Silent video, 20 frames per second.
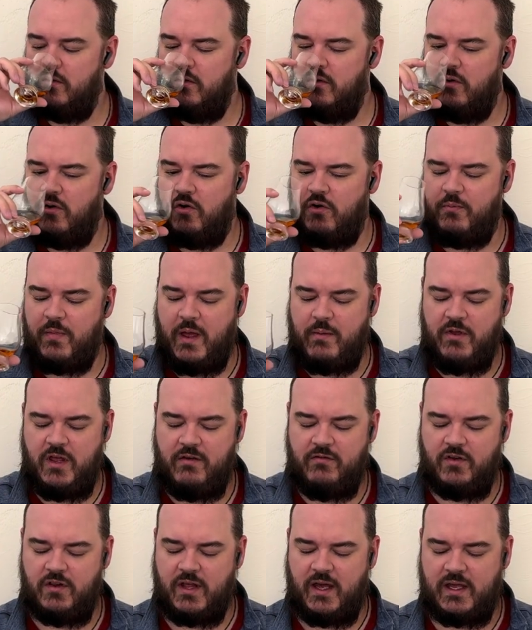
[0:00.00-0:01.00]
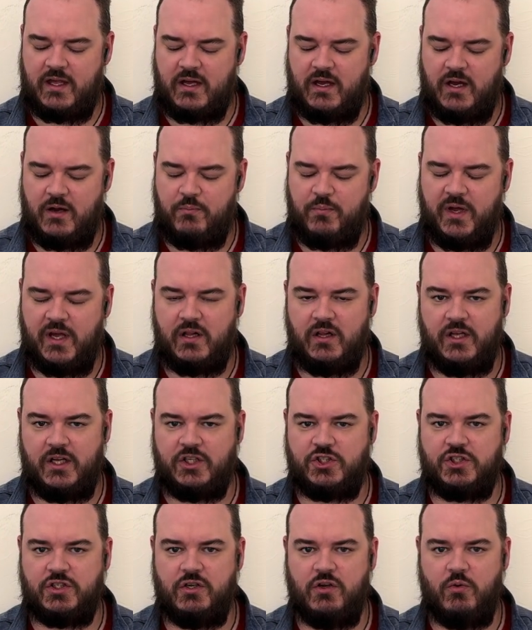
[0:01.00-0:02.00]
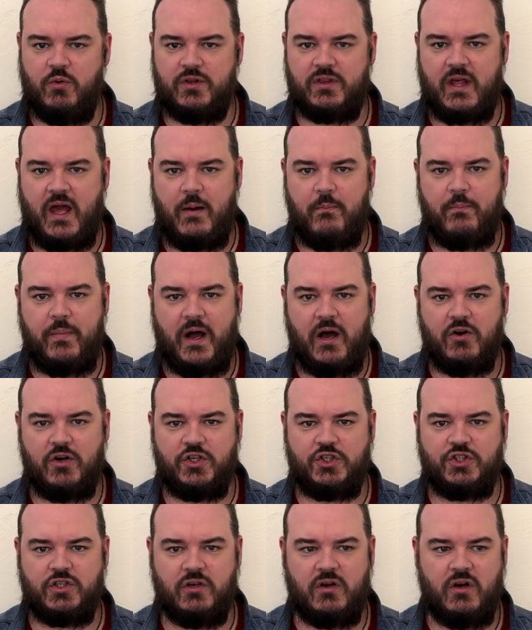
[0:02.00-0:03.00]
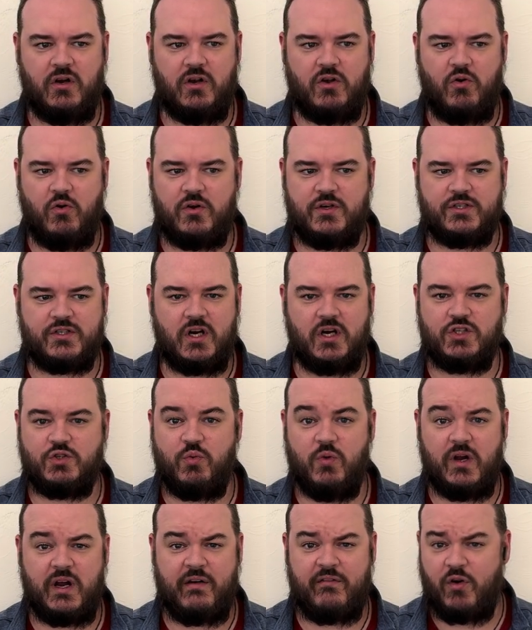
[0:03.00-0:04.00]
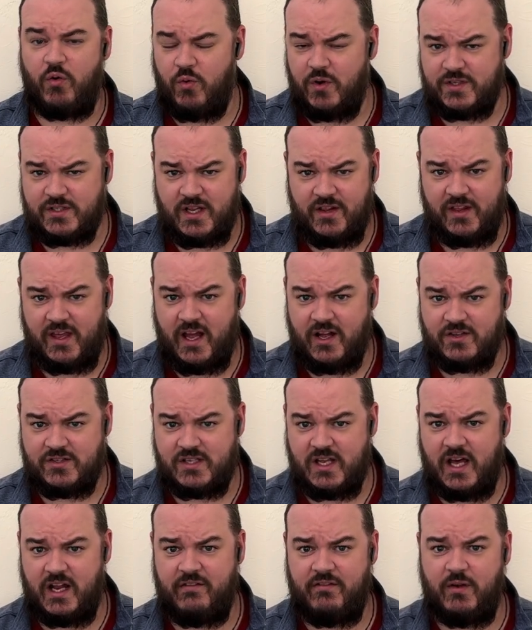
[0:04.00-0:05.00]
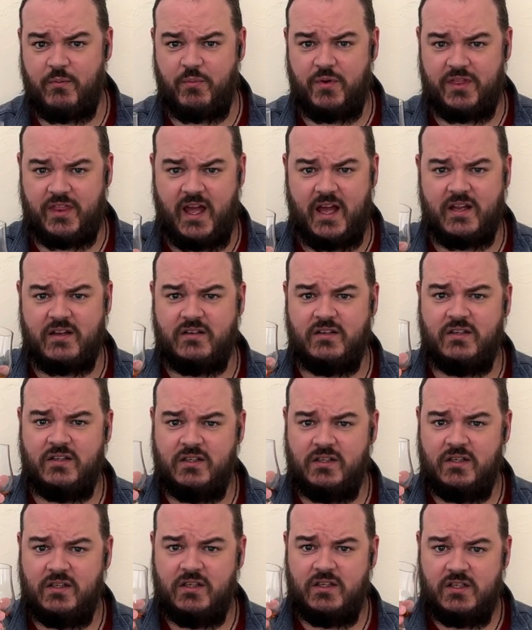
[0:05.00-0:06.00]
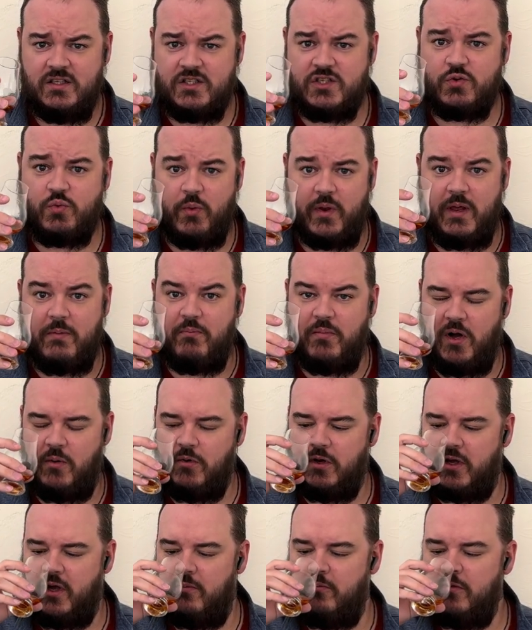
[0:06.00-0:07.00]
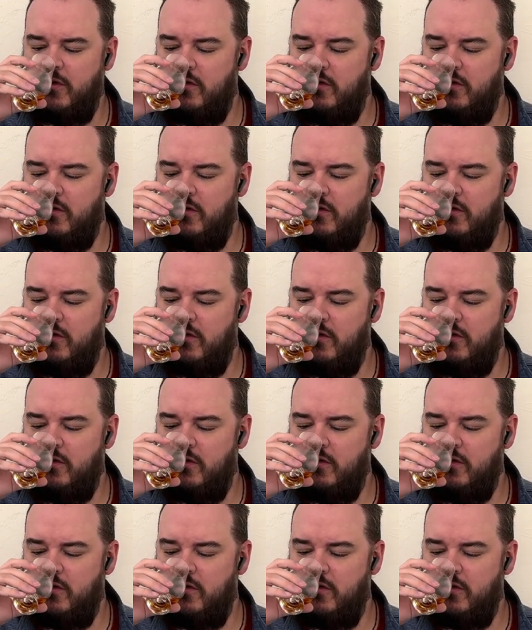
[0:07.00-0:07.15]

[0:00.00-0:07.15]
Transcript: Or maybe even like a Big League Chew with that powdered sugar, cornstarch, whatever it was on the outside of it, but that sweet bubblegum.